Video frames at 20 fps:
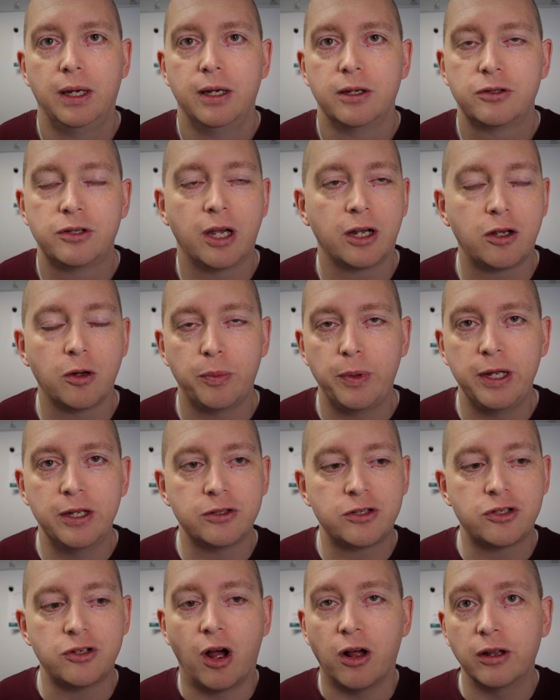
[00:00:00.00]
So that could be
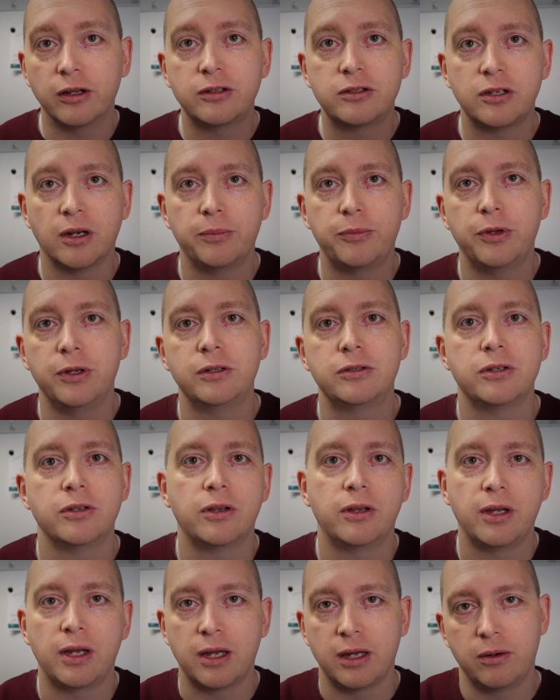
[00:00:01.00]
installing something so
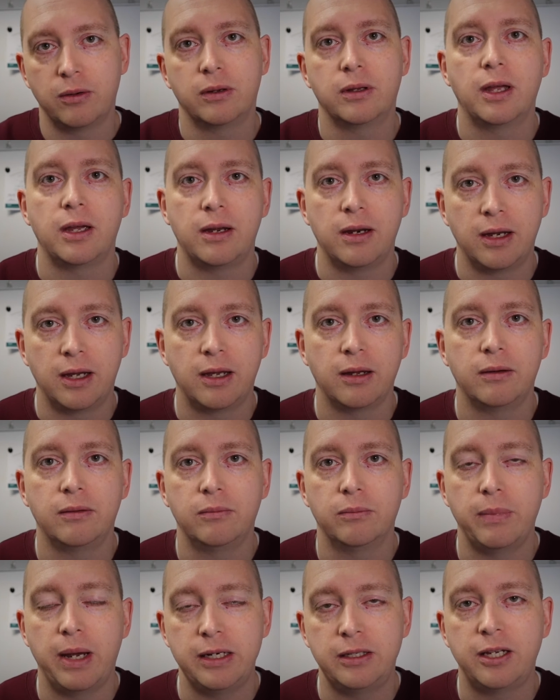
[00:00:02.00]
that they can
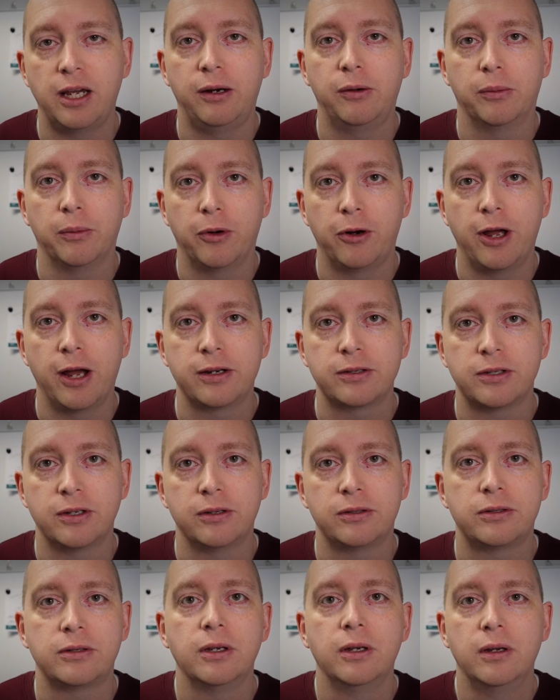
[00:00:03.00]
maintain remote
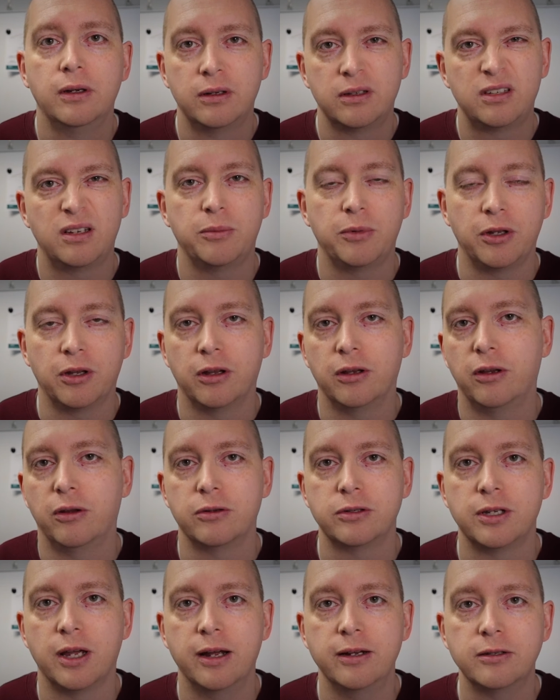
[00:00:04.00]
access, something along
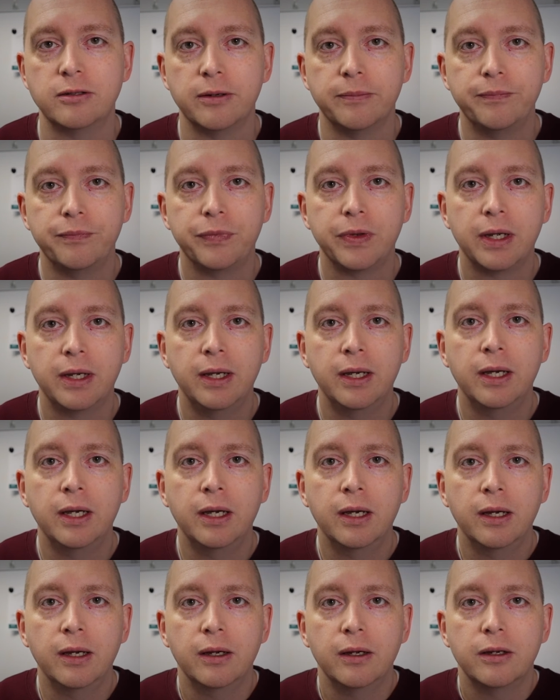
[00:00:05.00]
those lines.
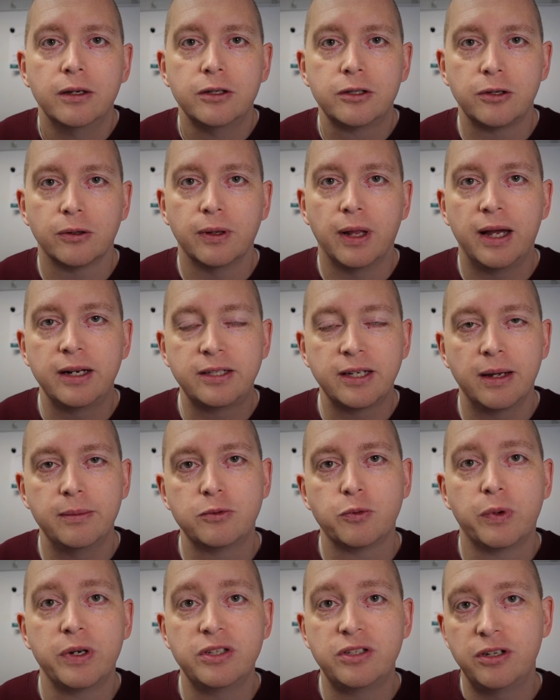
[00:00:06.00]
So a lot of
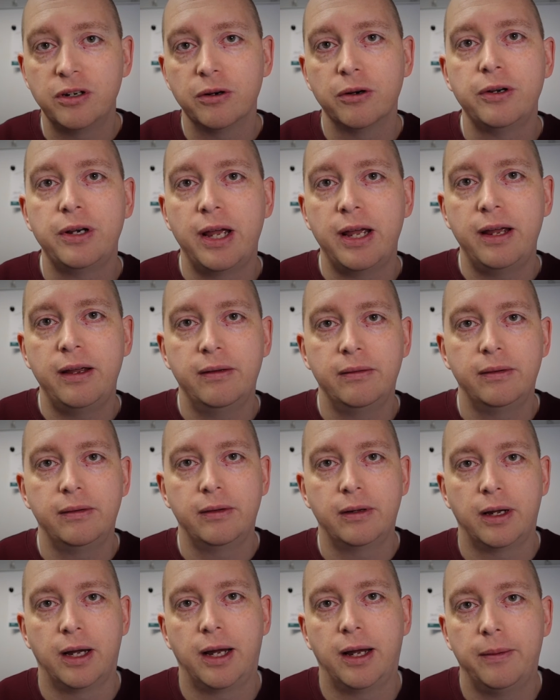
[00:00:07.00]
times what a zero-day
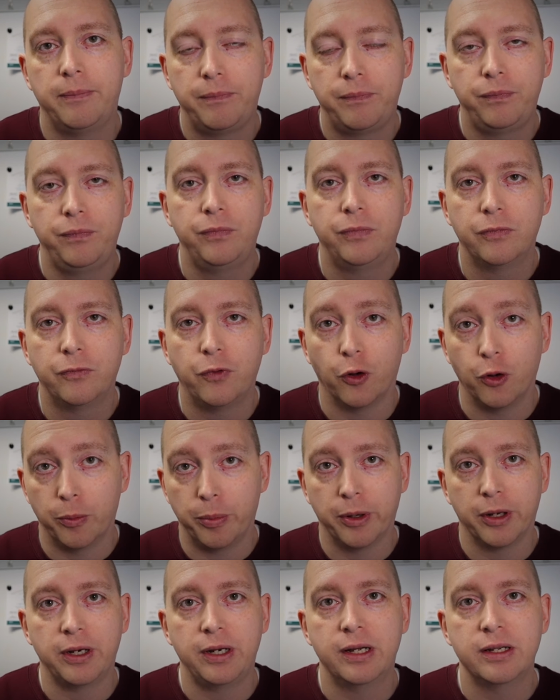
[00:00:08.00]

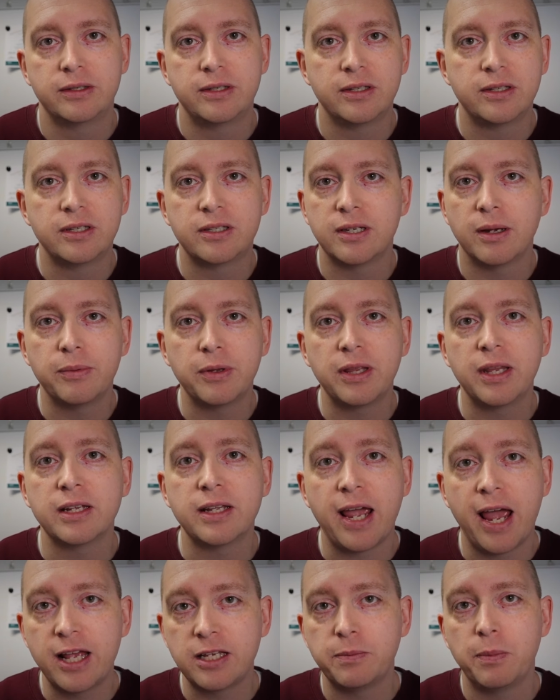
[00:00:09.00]
vulnerability is, it's something that
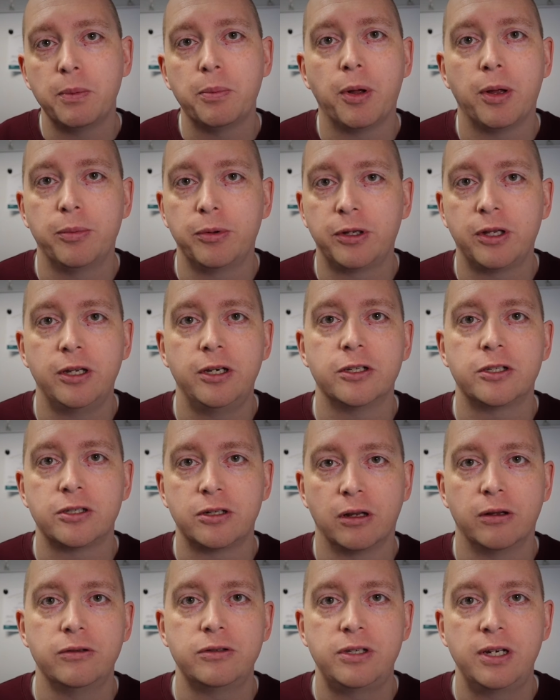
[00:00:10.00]
hasn't been publicly
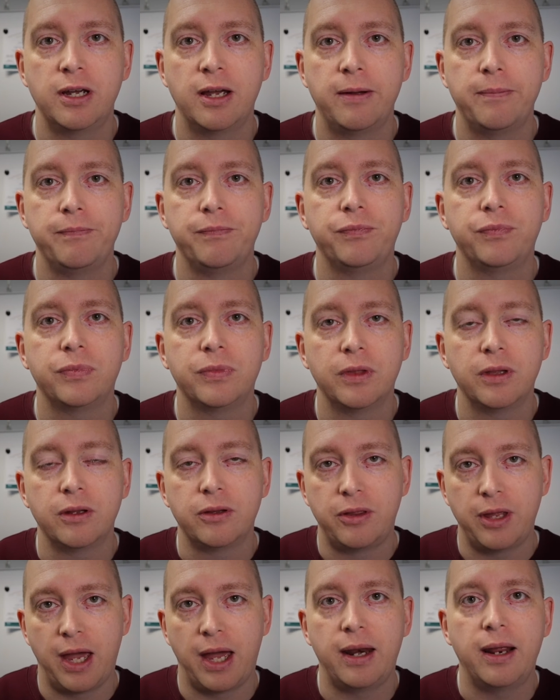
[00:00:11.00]
disclosed yet
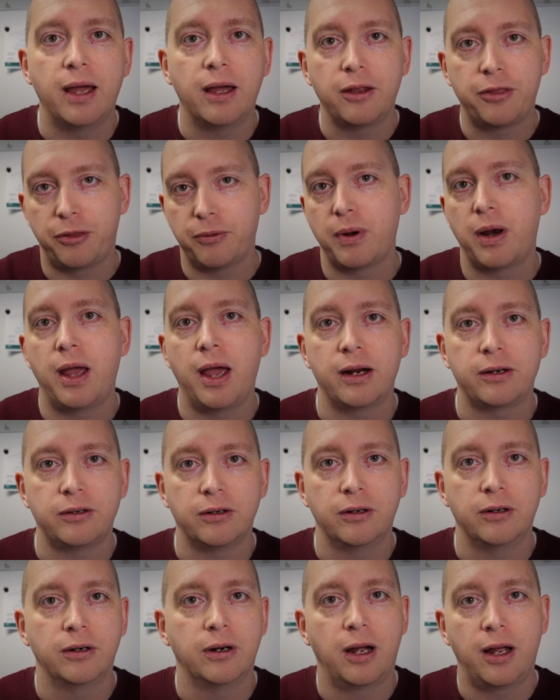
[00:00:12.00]
that a threat
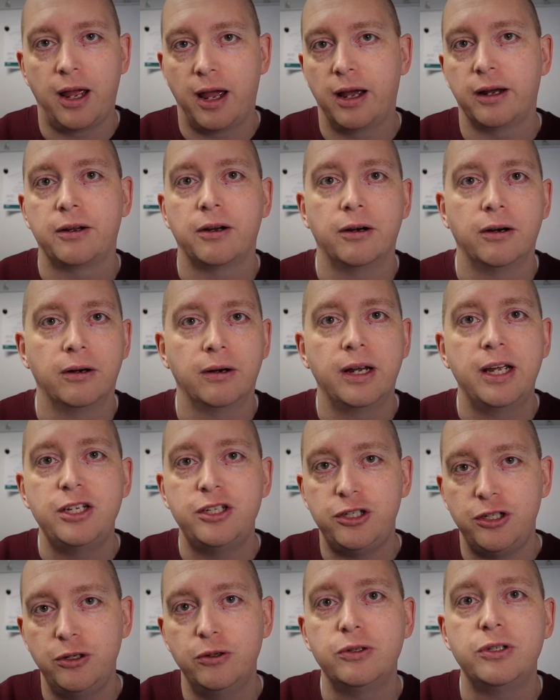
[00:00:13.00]
actor, a hacker,
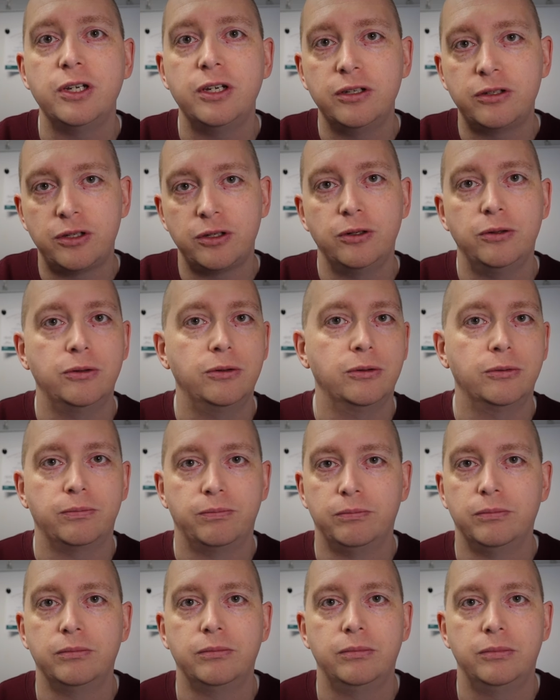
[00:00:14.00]
is using to
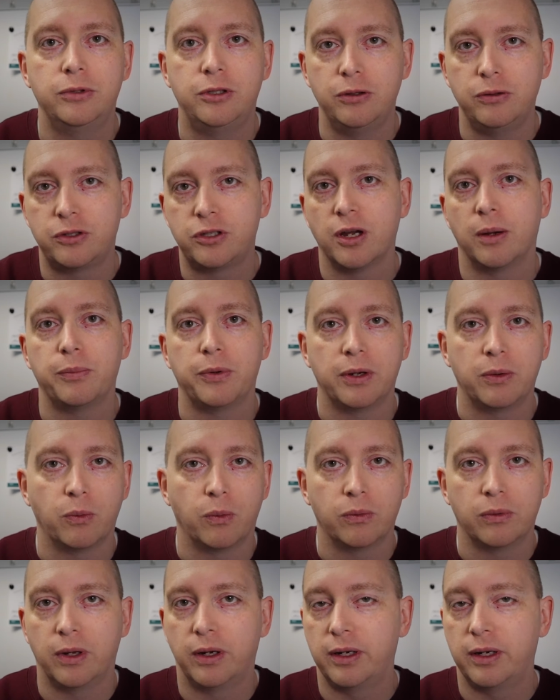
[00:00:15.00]
do something.